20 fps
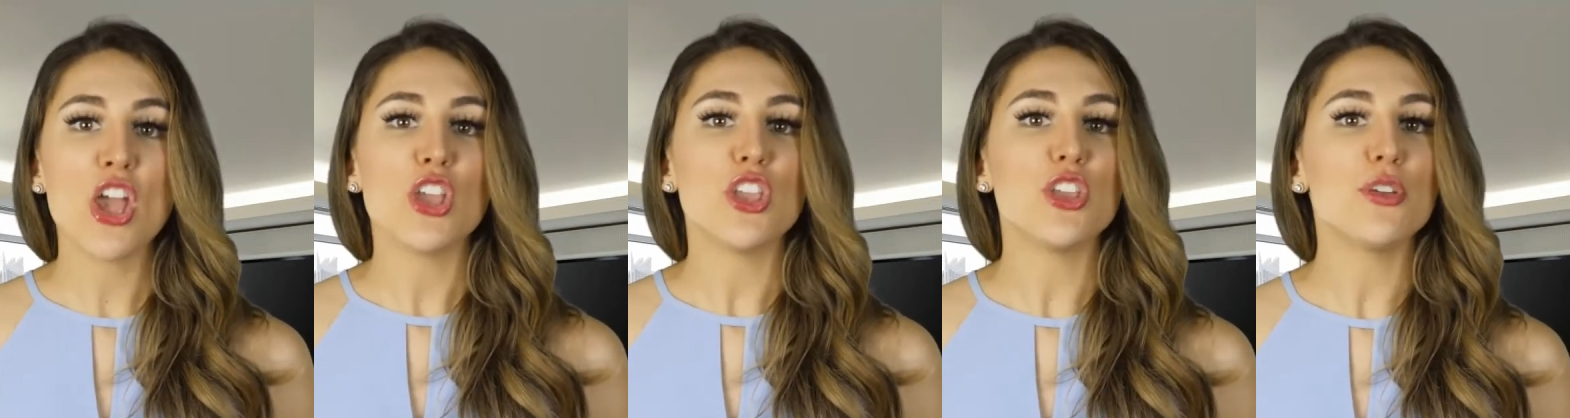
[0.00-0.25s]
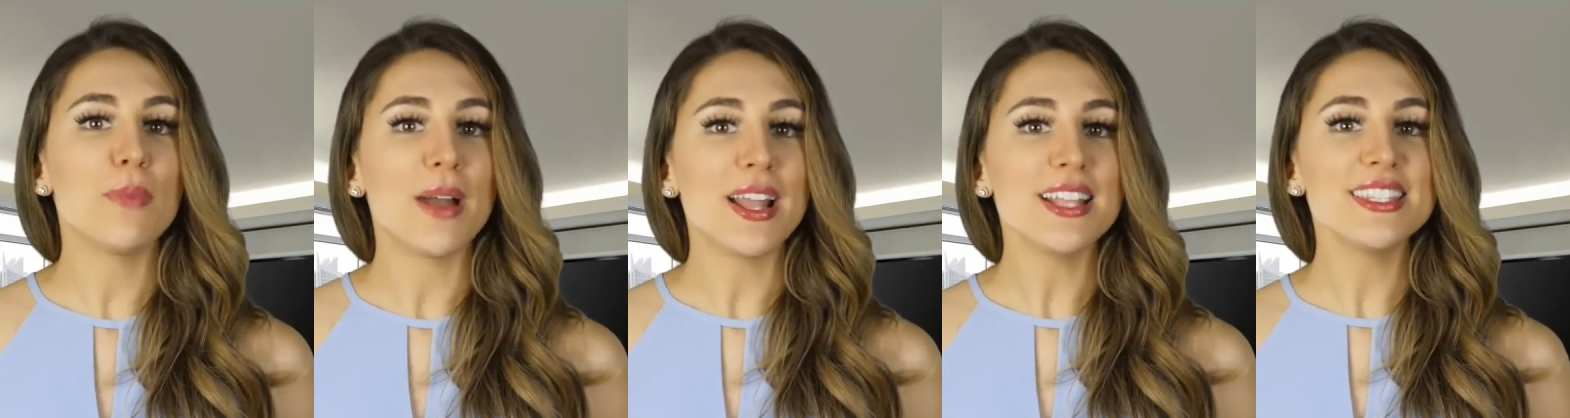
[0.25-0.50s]

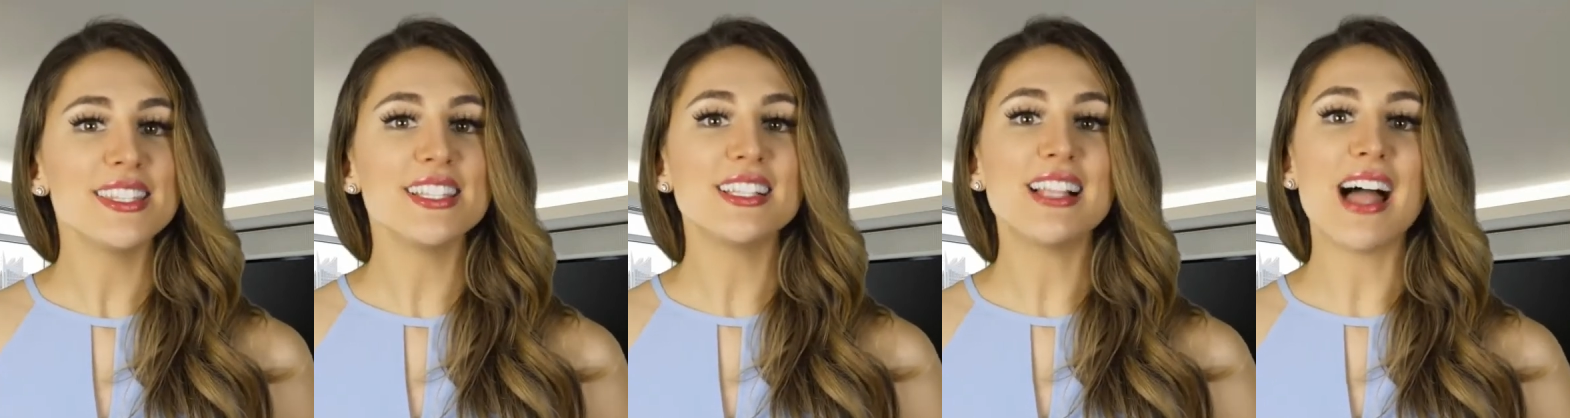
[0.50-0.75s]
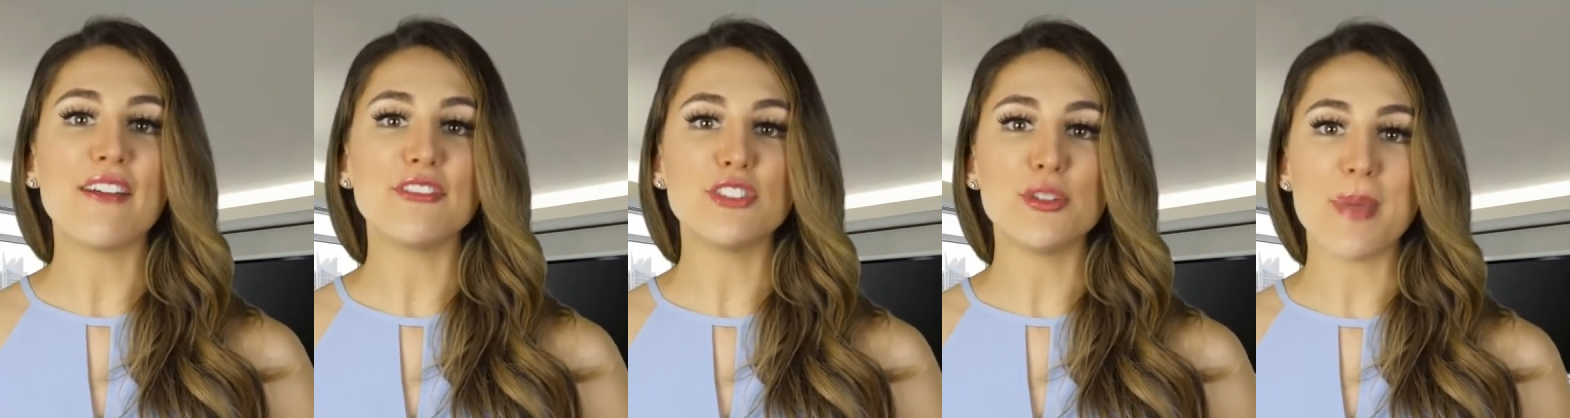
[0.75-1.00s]
you might still
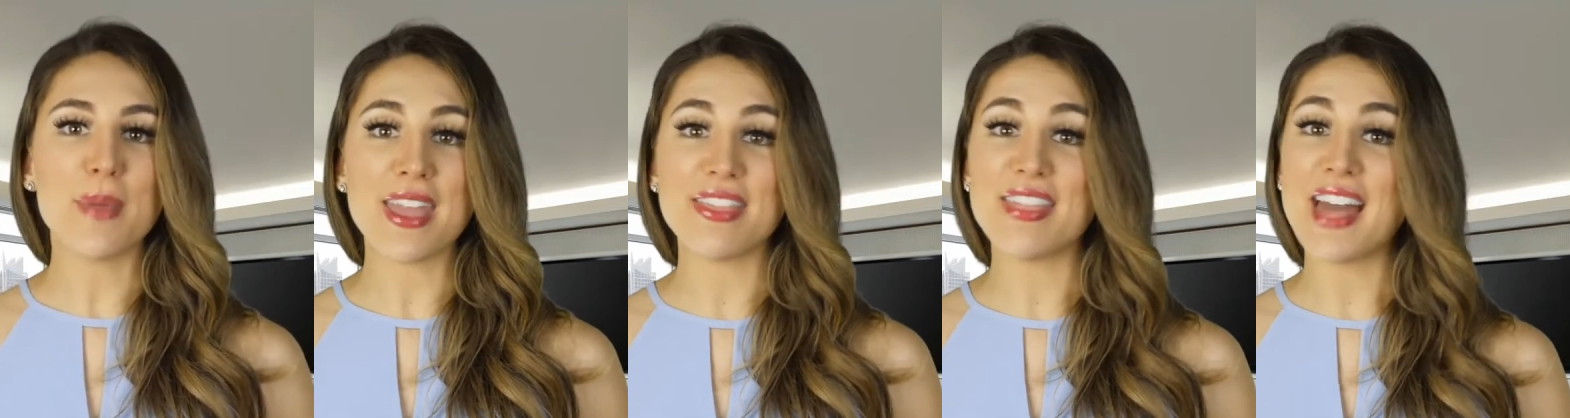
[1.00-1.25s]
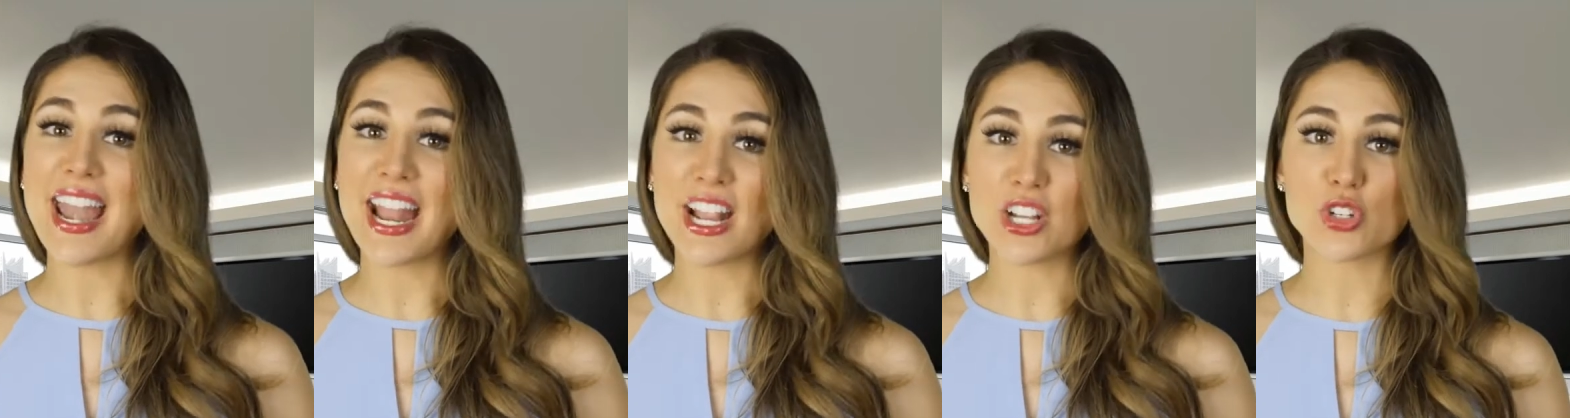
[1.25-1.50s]
have to pay
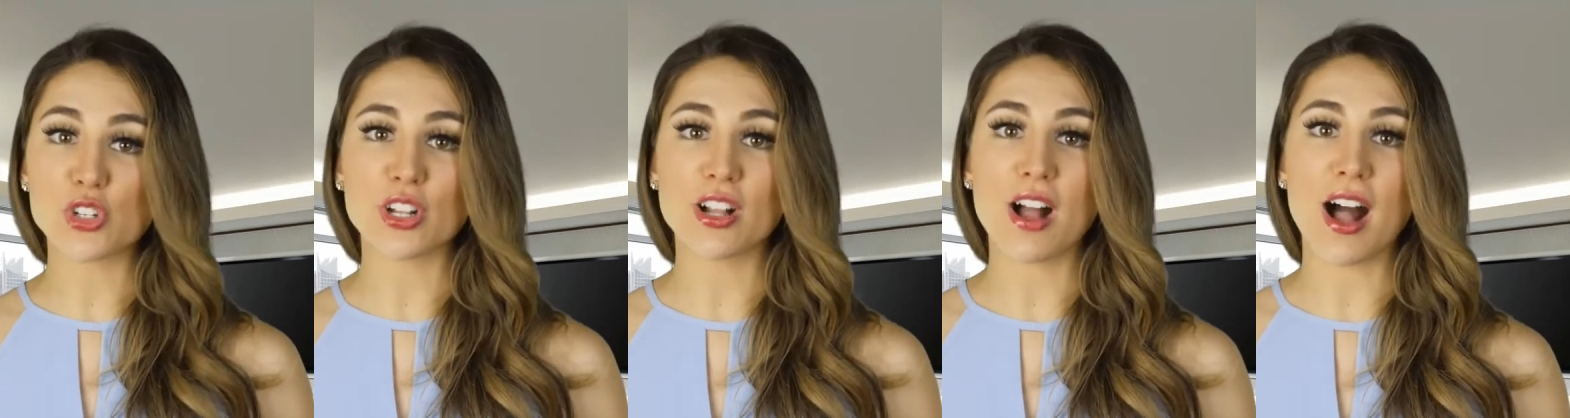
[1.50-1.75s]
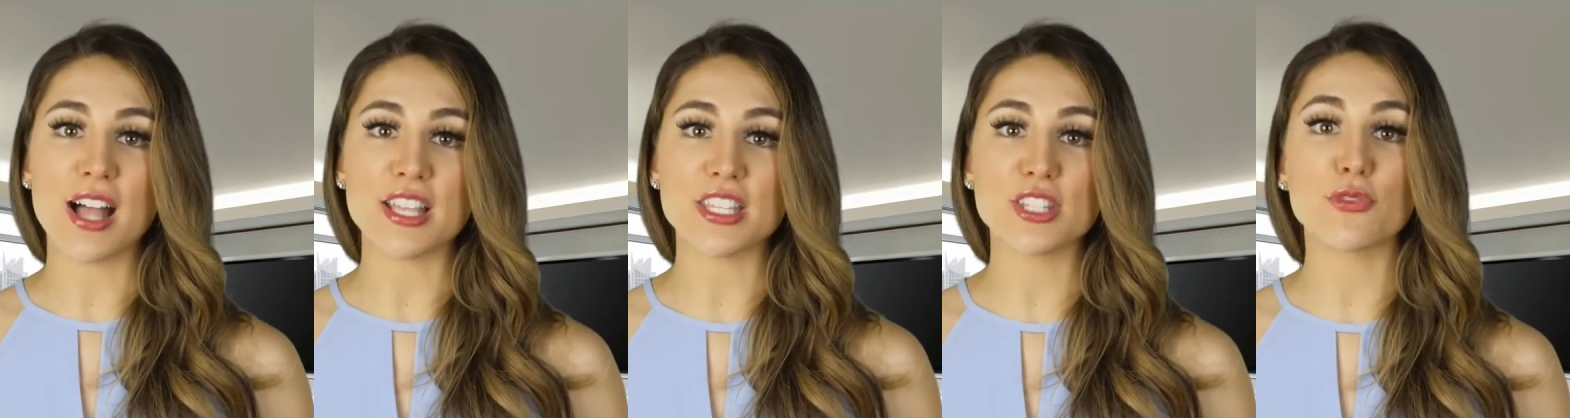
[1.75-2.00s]
that extra
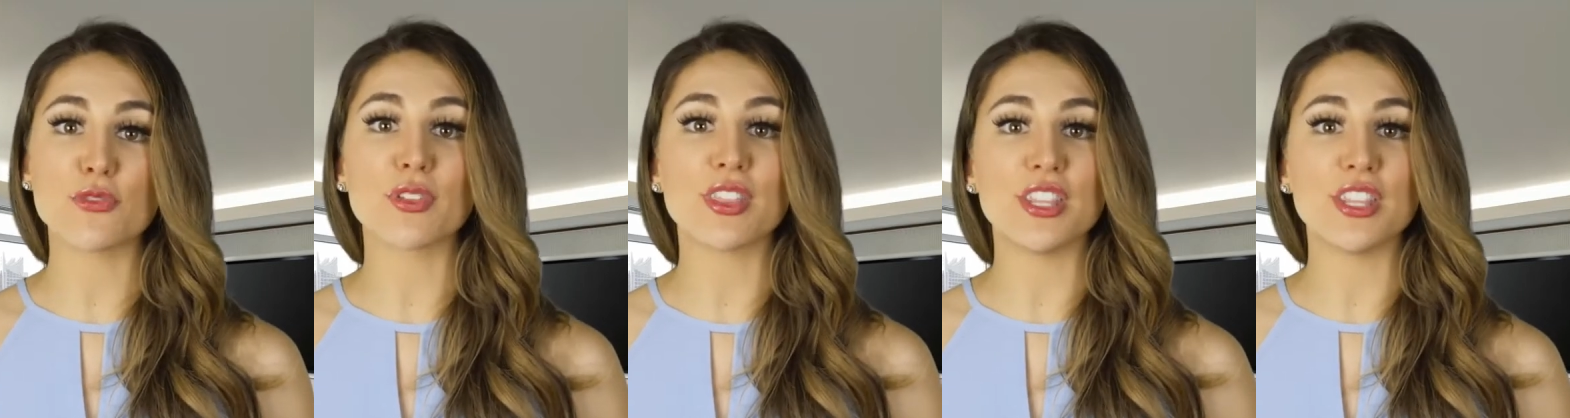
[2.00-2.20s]
cost for